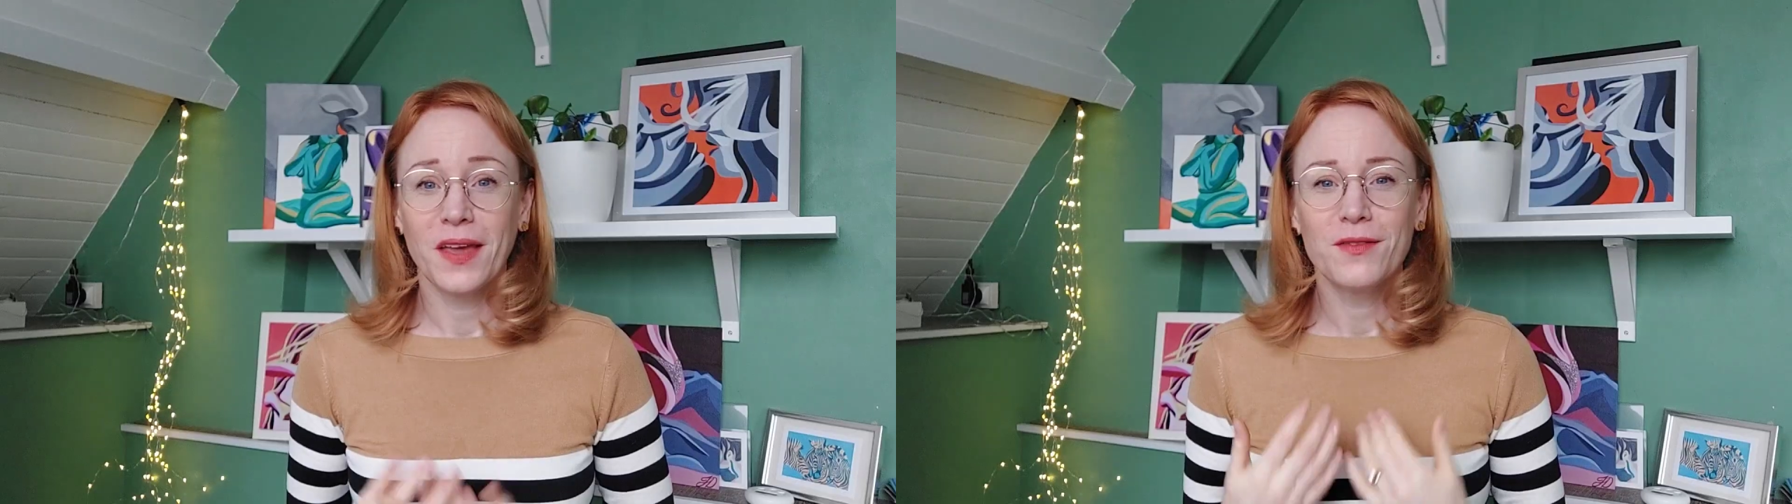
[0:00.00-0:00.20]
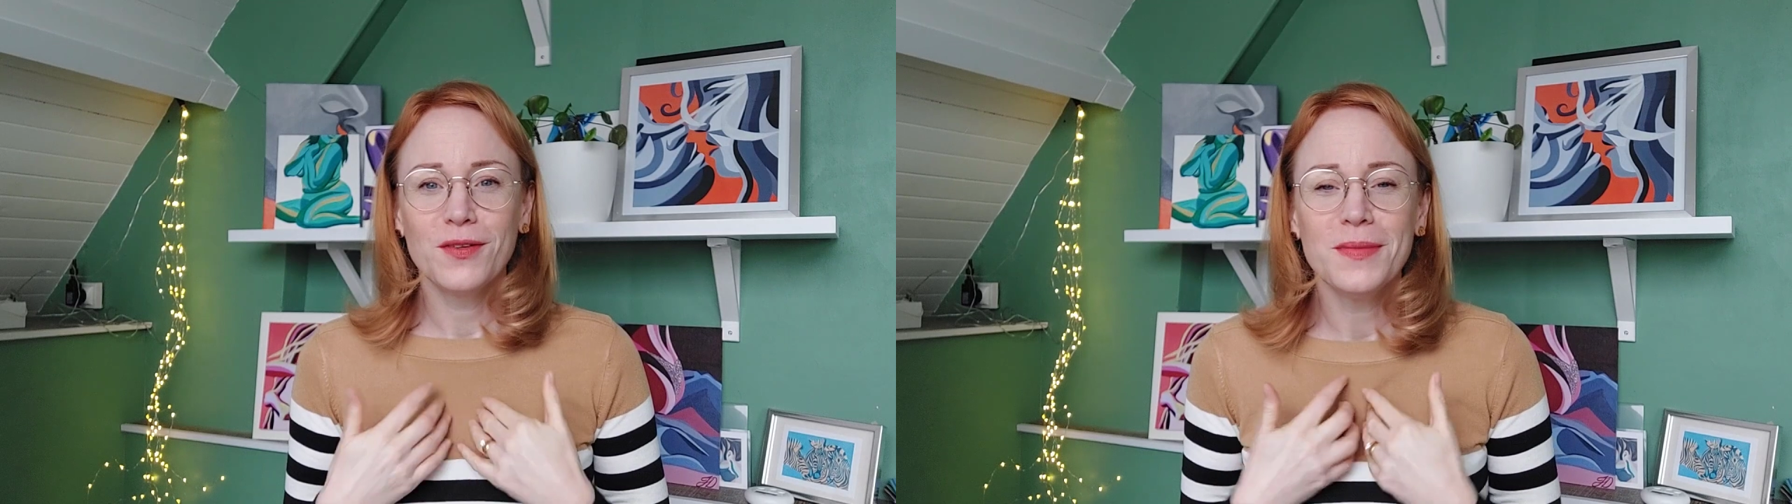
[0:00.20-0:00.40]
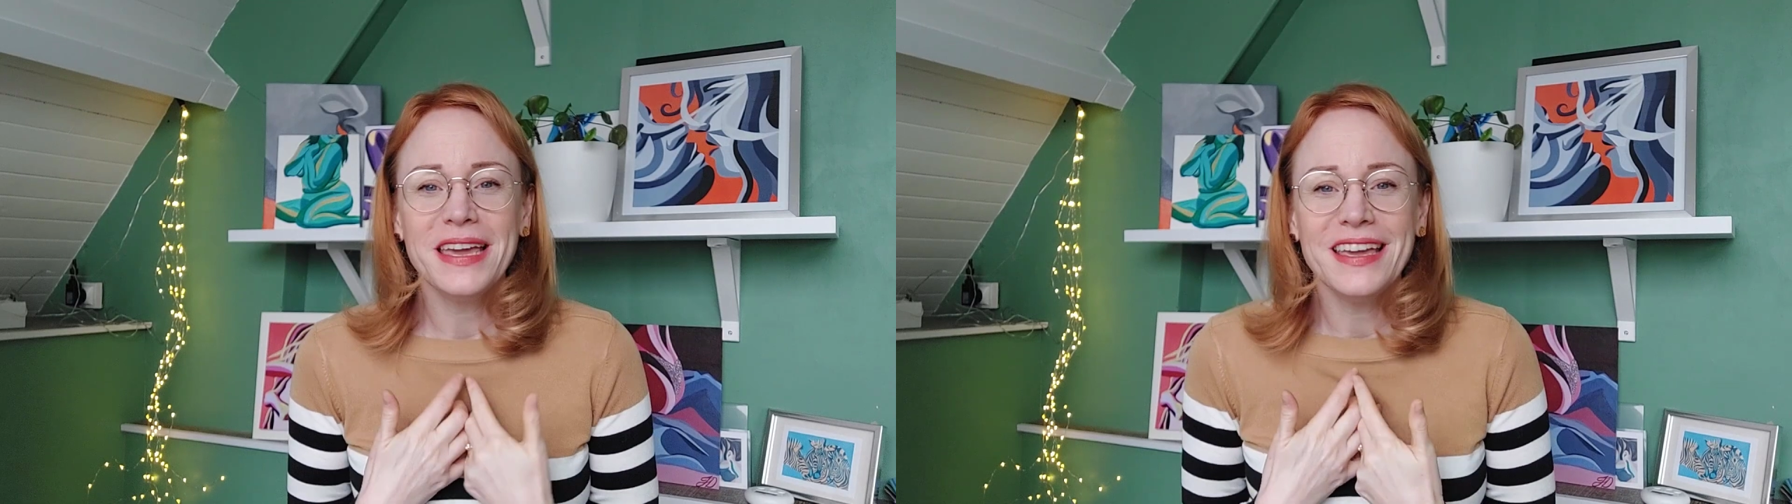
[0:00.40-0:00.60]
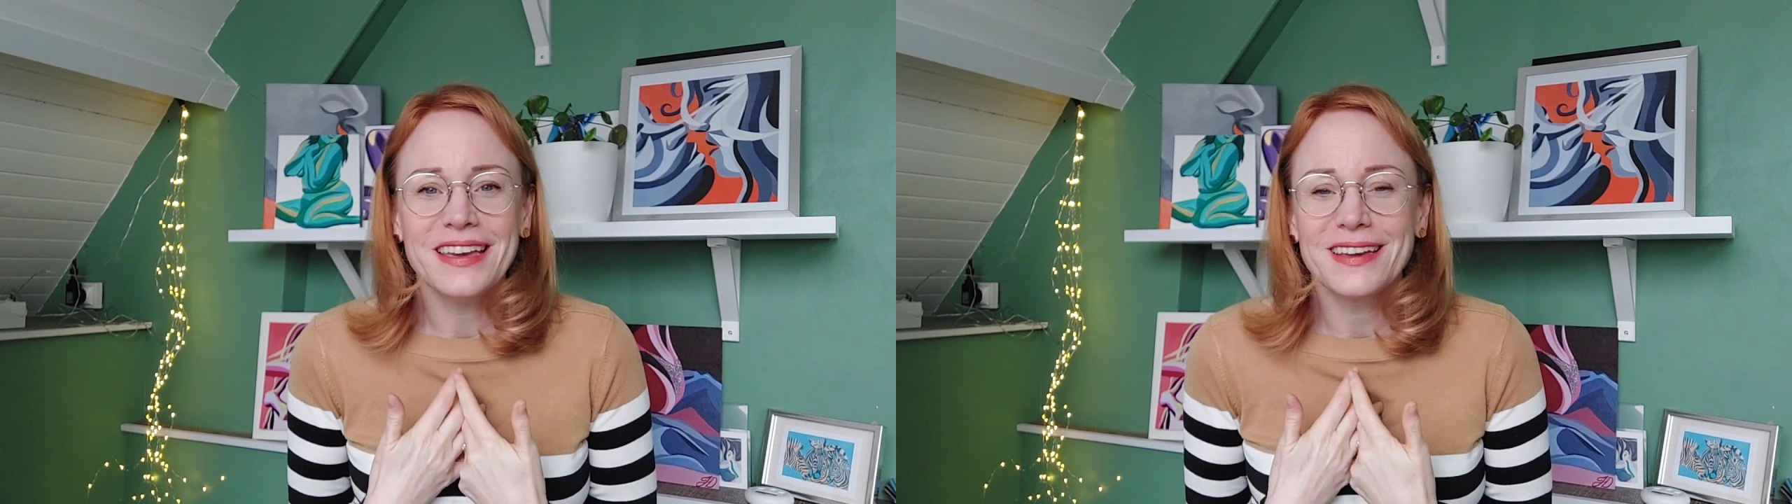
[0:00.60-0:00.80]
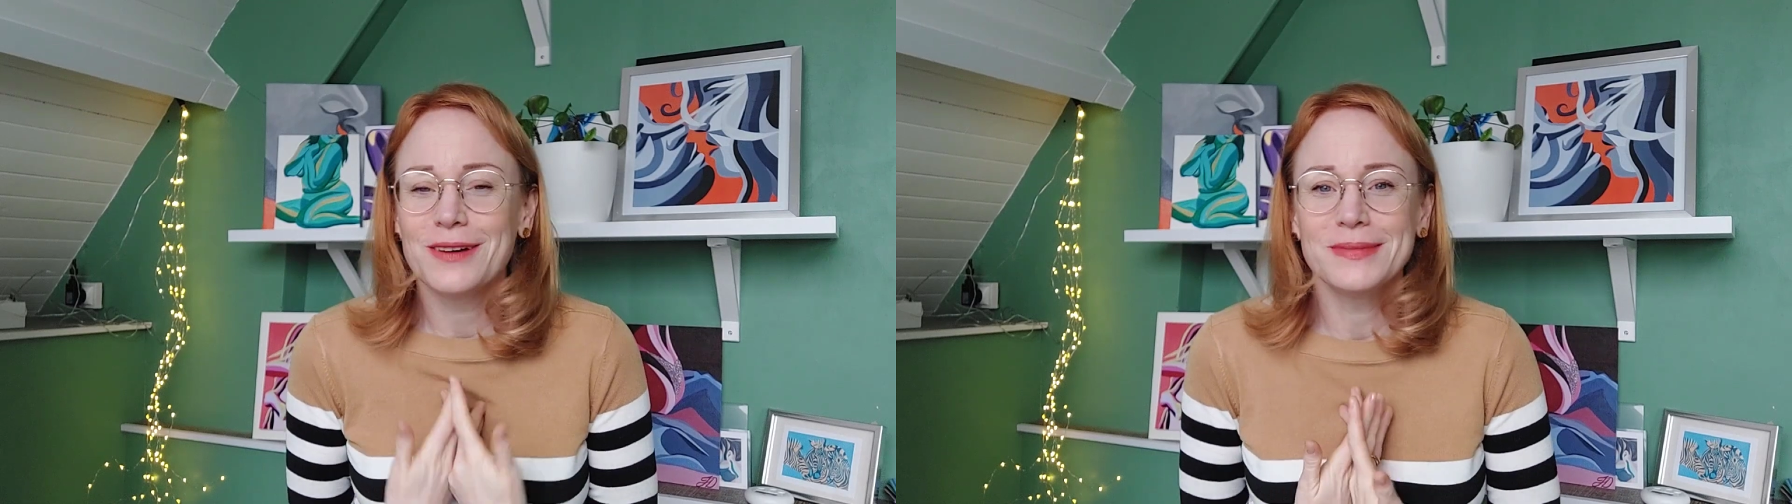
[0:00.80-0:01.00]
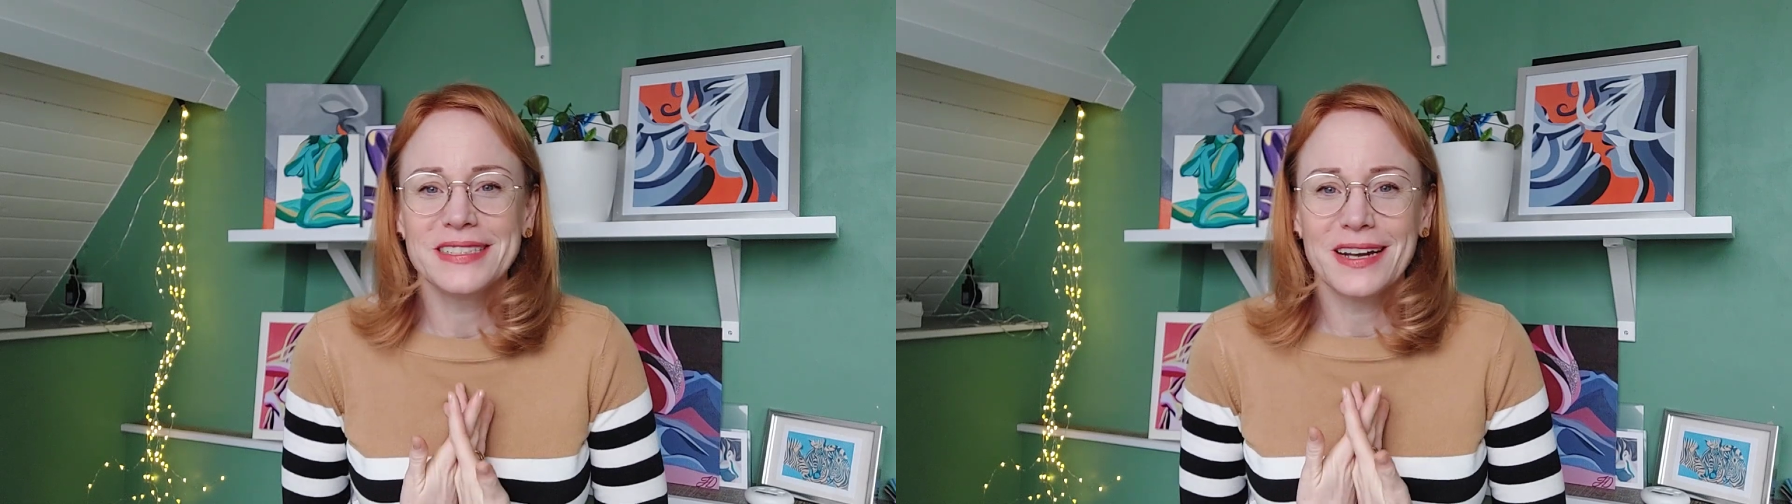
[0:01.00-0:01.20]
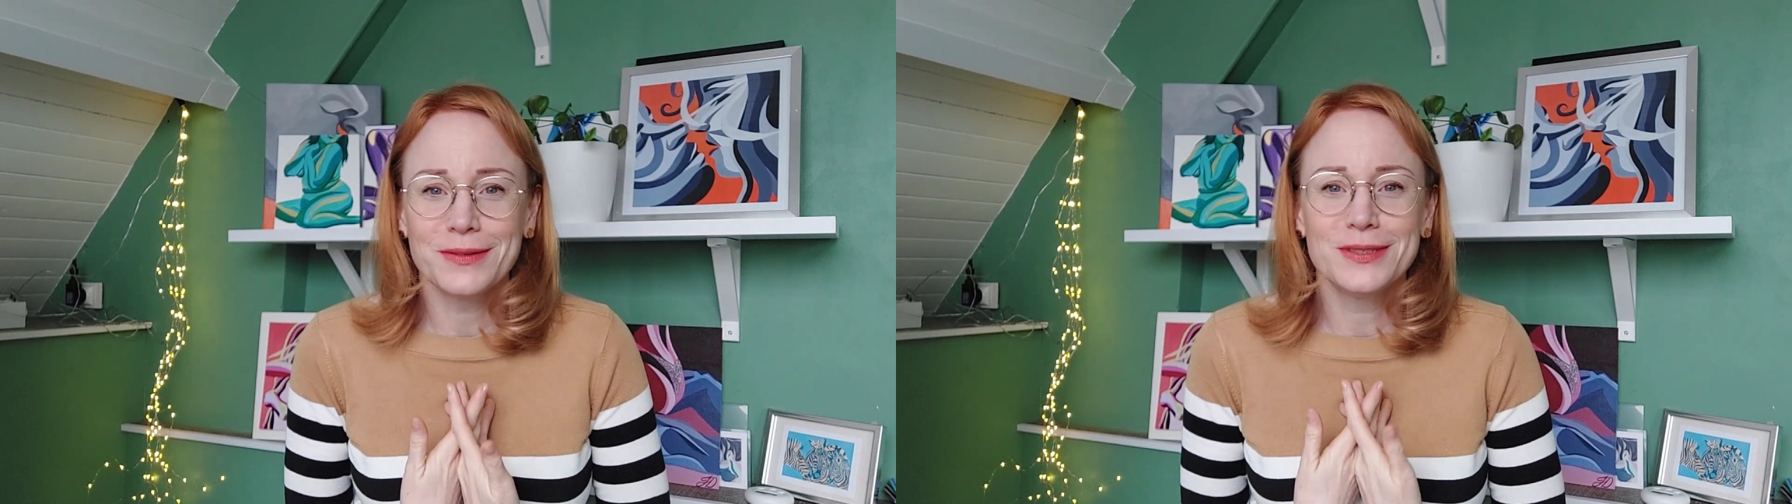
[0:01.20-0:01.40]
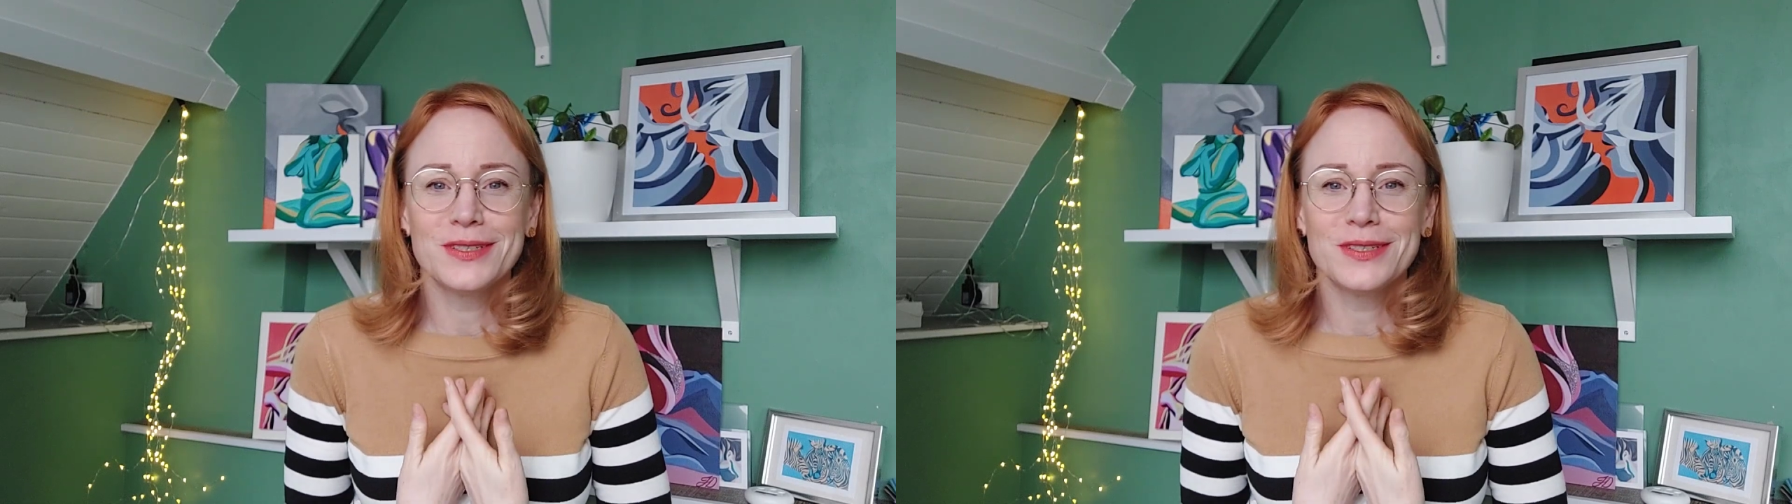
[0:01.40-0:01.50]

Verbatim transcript: For me, it comes down